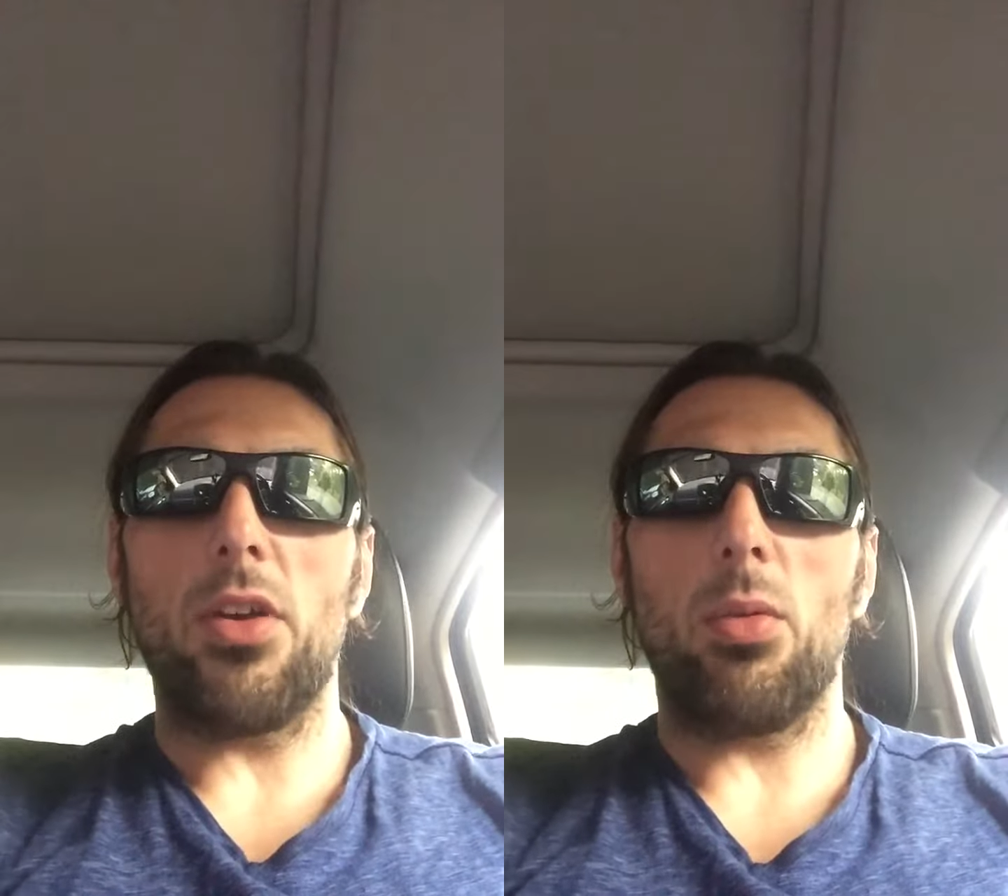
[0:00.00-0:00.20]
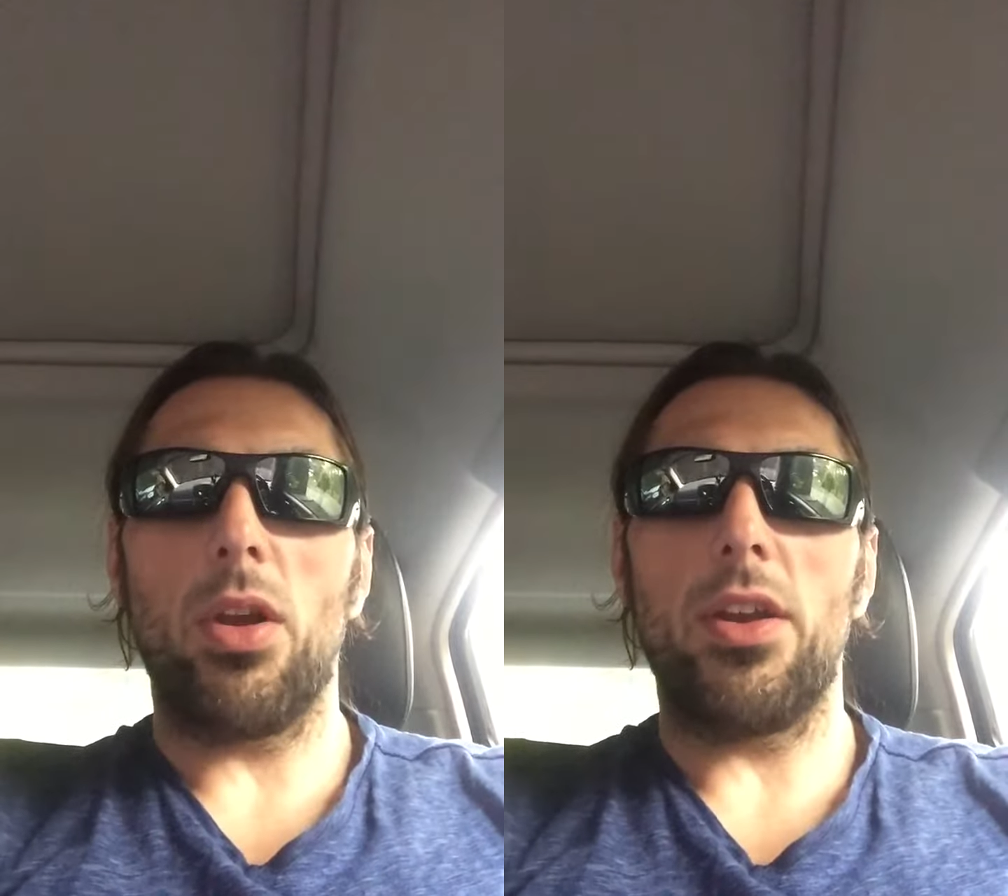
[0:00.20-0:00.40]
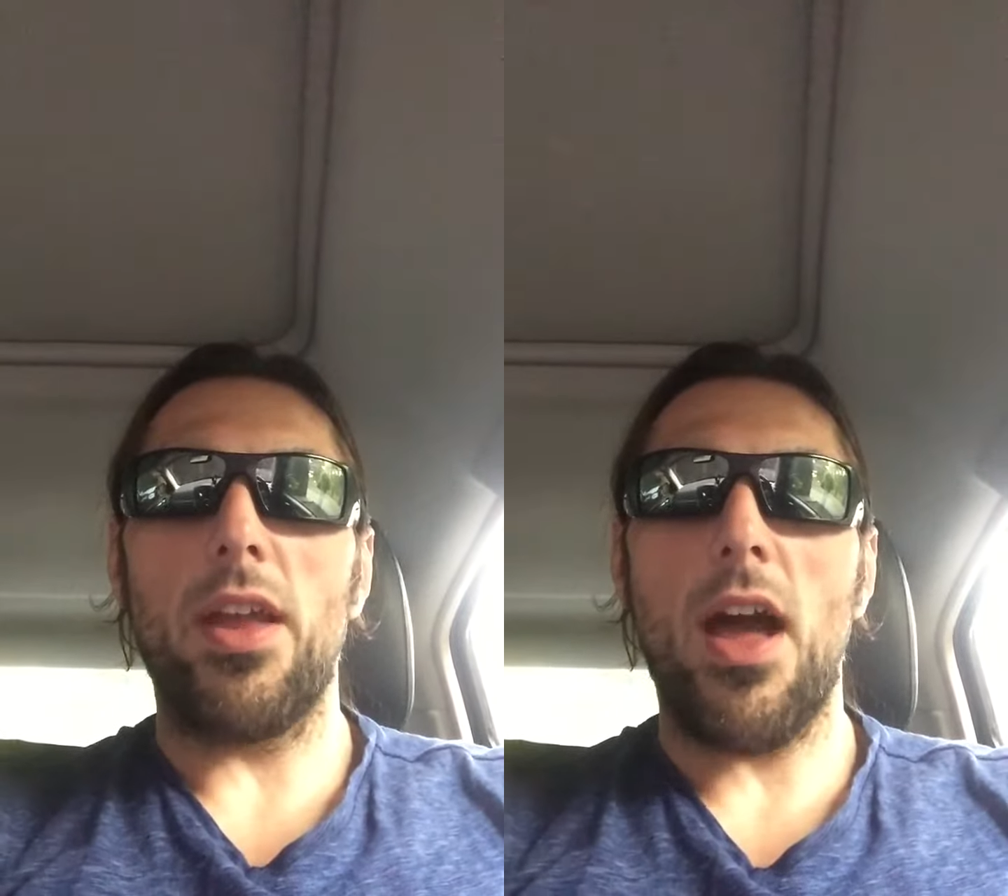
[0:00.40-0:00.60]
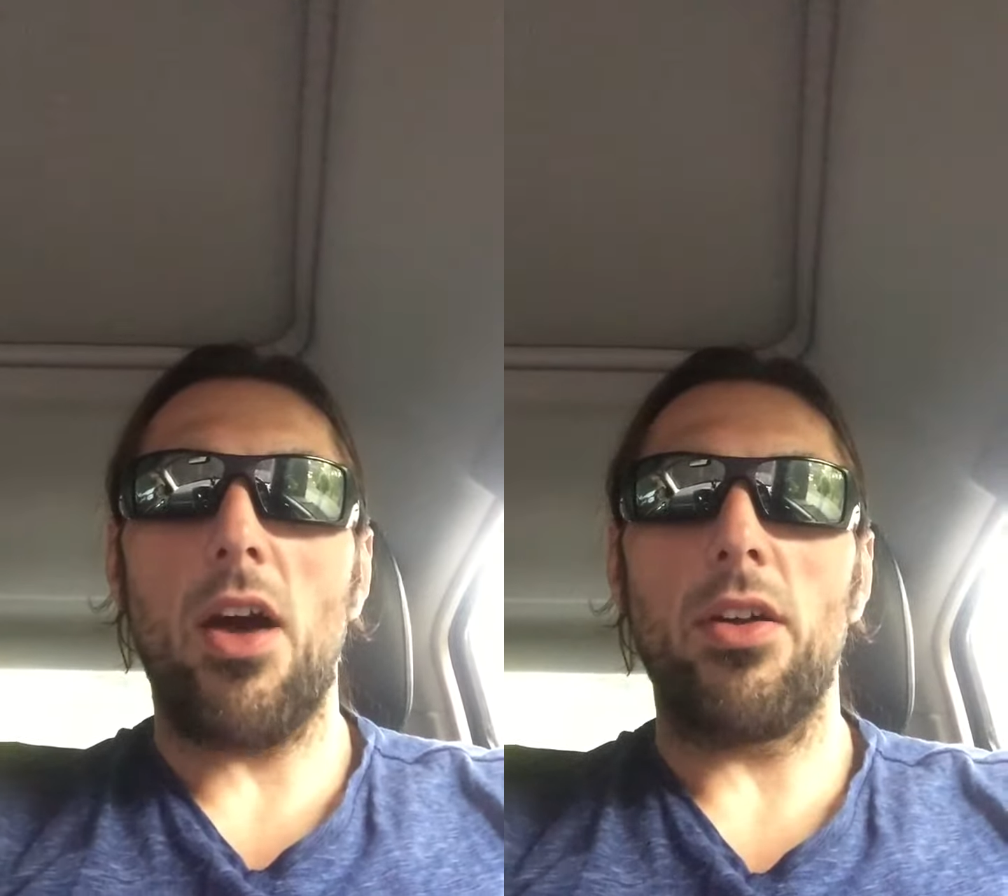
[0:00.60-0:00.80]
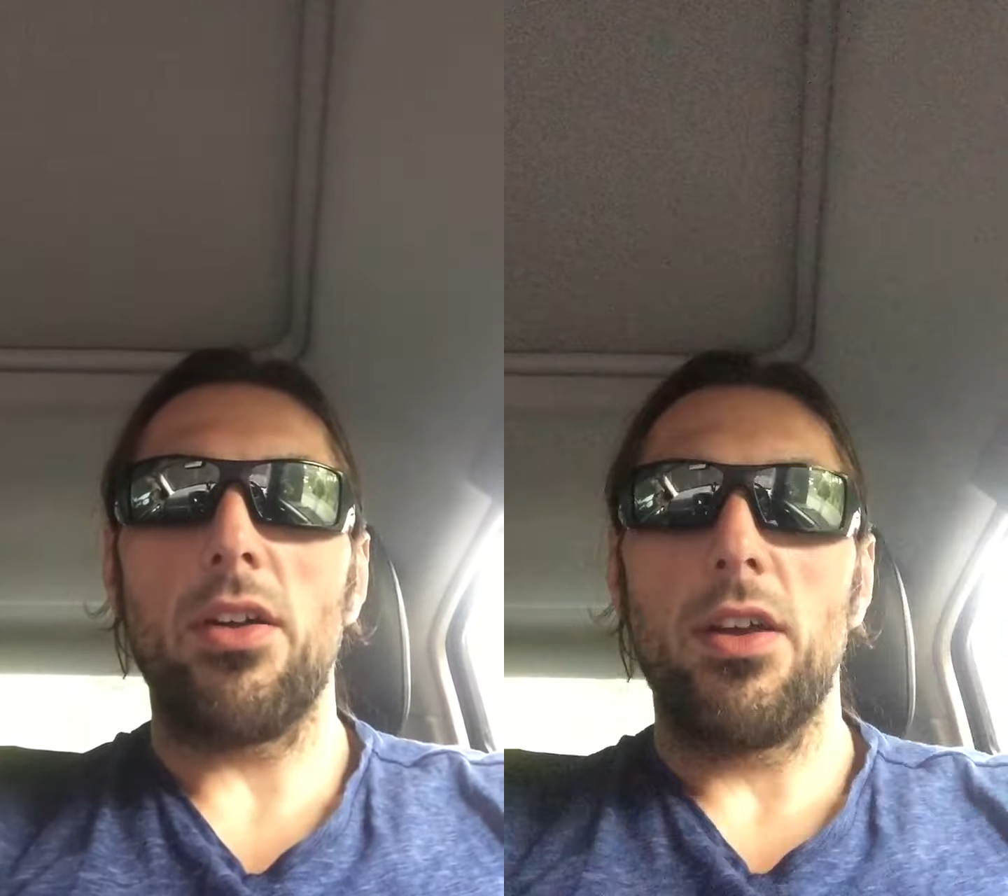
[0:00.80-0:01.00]
they'll run you
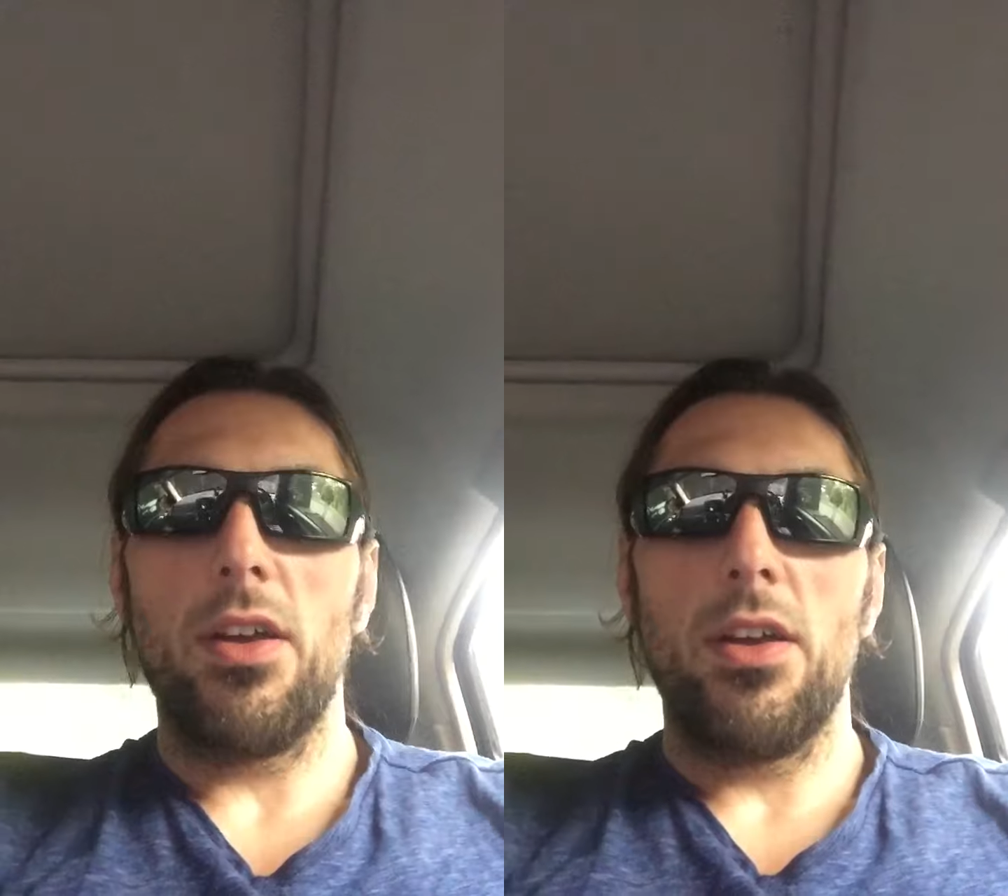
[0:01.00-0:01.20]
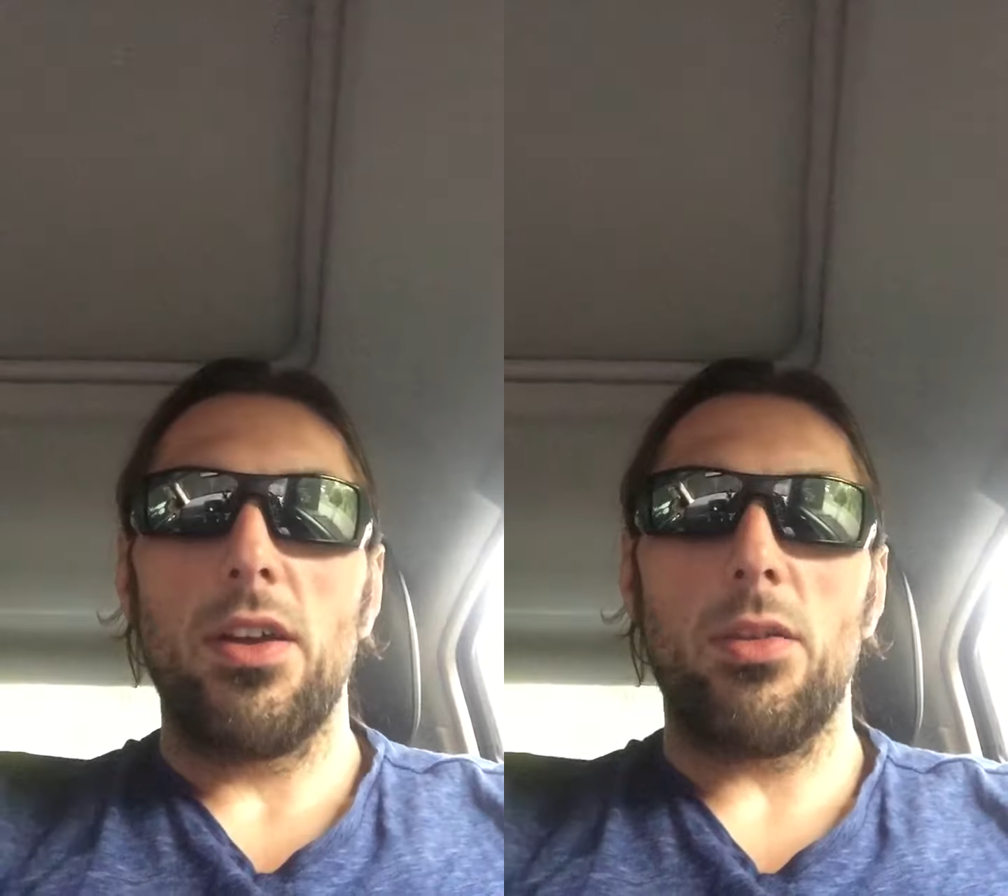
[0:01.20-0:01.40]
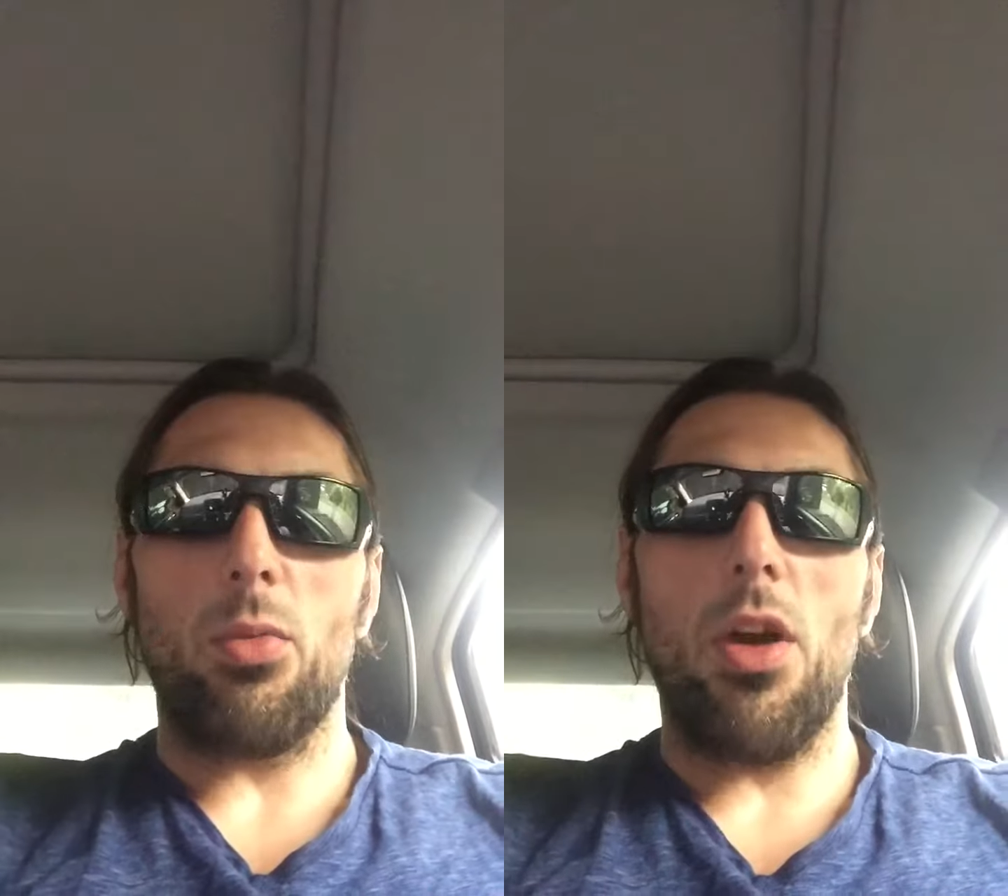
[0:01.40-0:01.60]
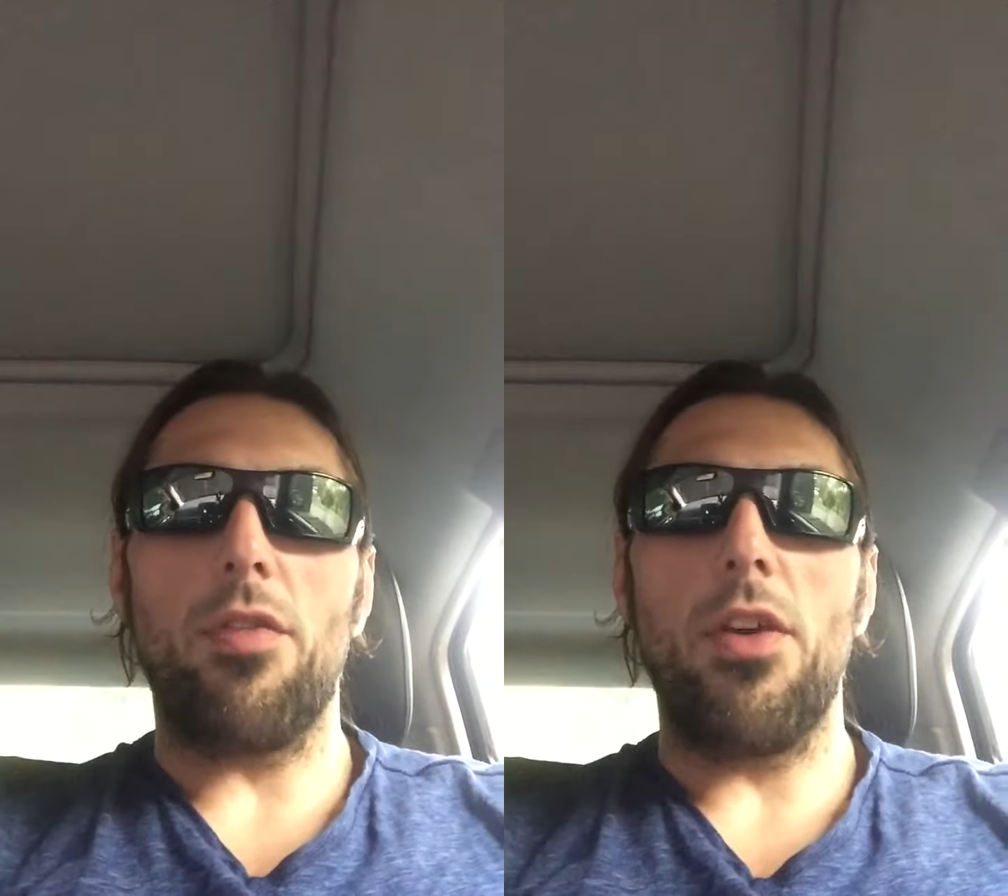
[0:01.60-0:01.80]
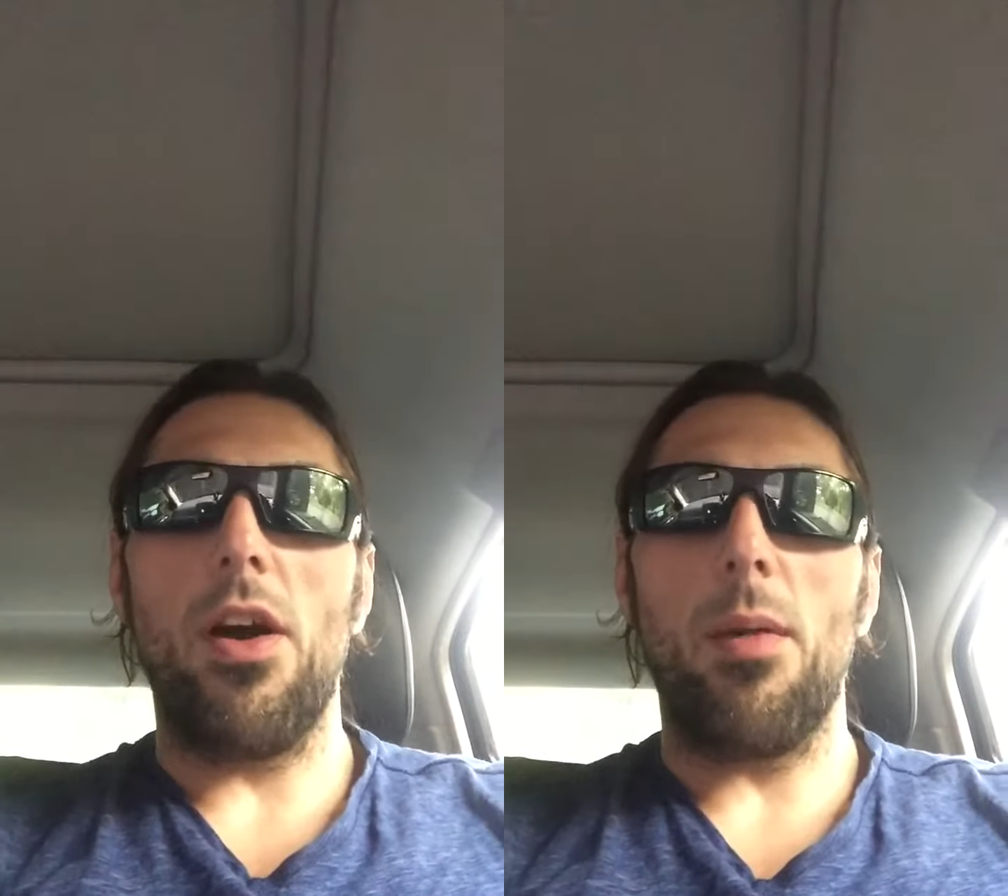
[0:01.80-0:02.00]
down and
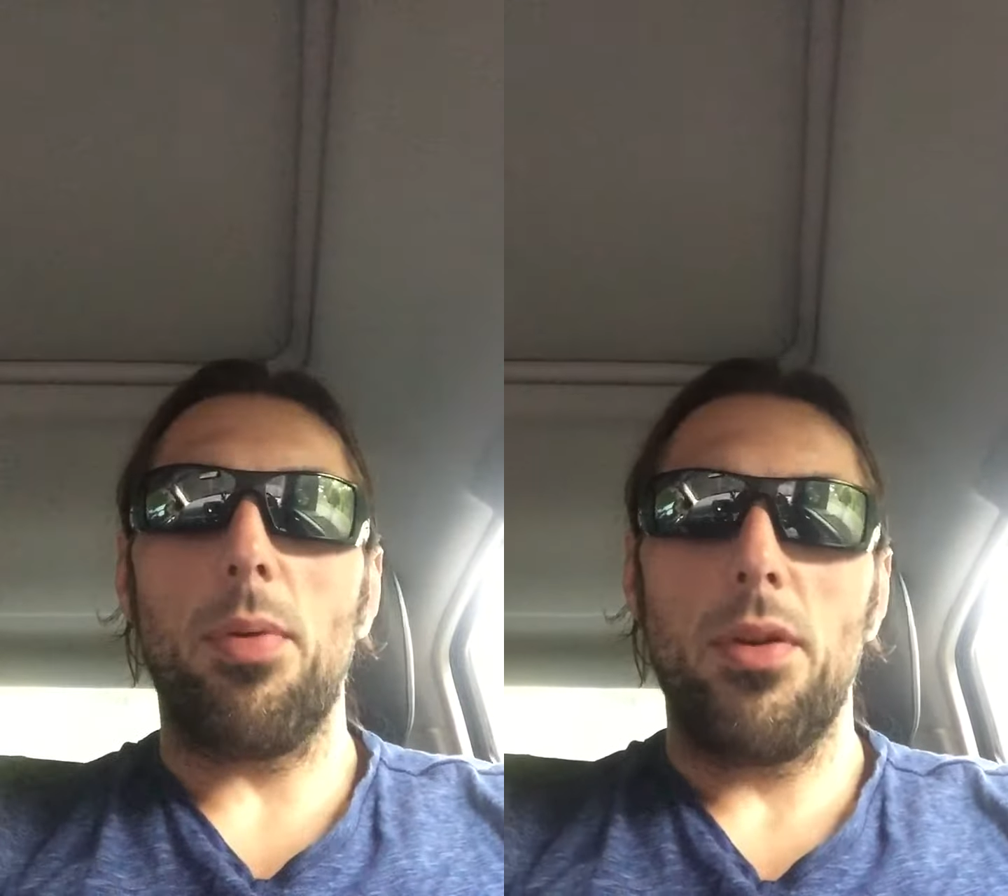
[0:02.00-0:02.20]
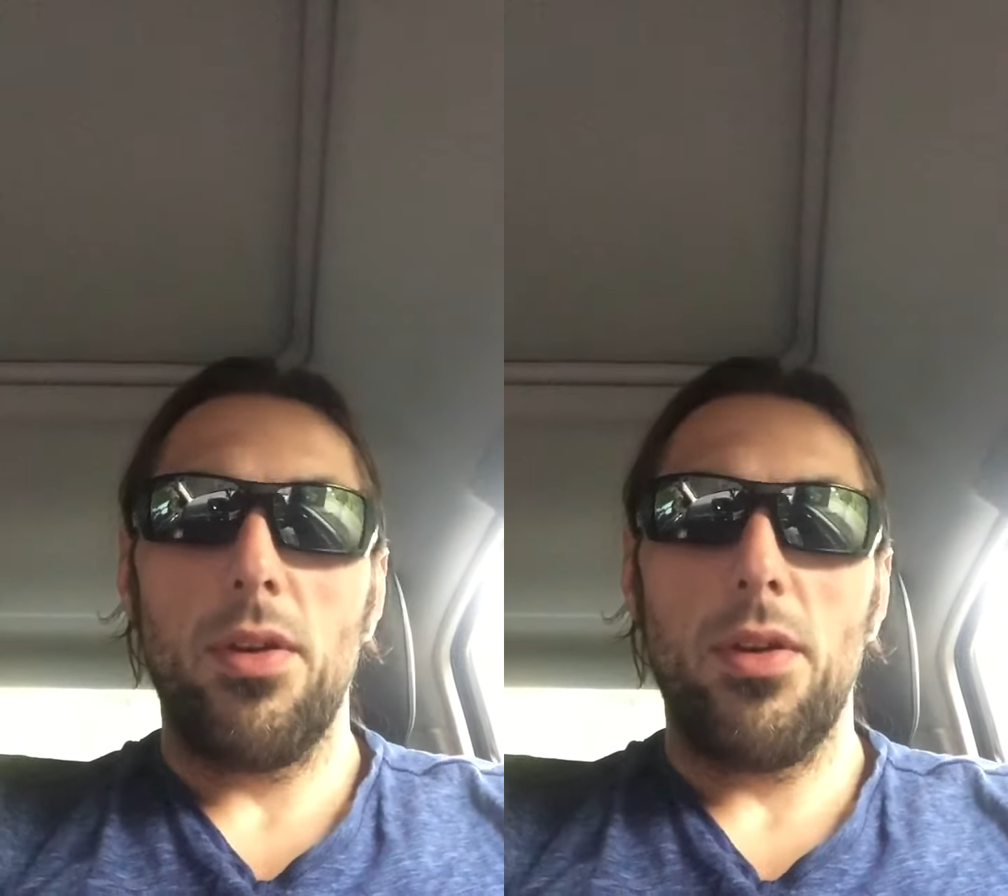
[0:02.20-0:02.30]
rough you up.